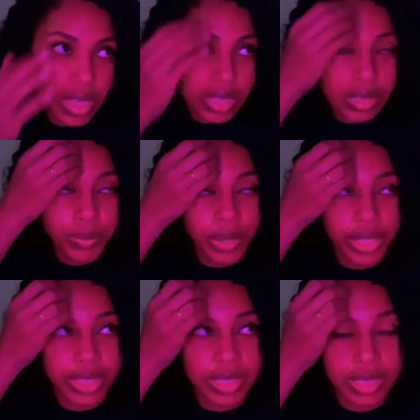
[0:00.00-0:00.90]

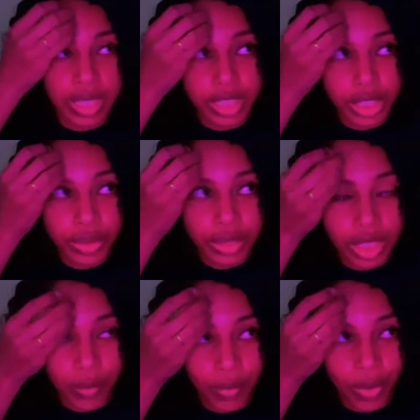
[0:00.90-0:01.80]
Spirit sent you
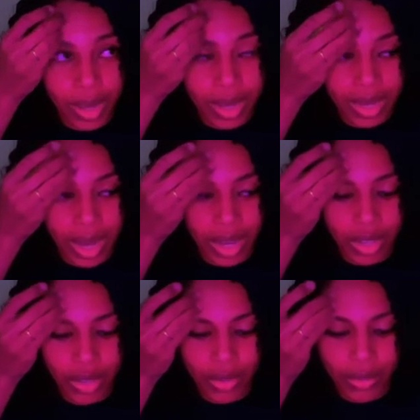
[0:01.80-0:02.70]
someone and
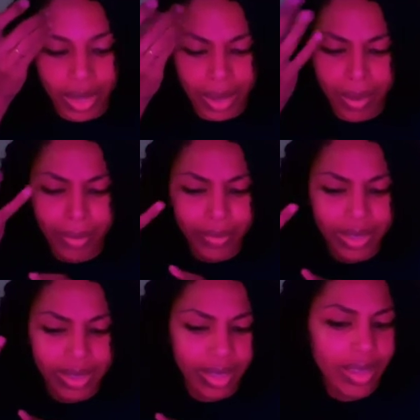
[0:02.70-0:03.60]
you're like
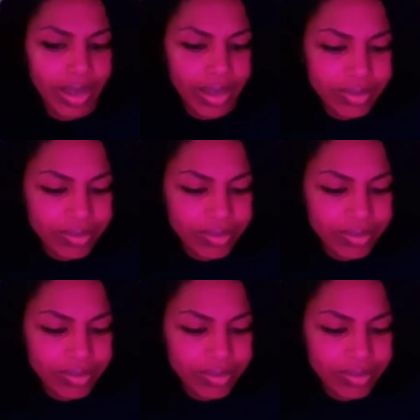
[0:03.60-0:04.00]
rethinking it.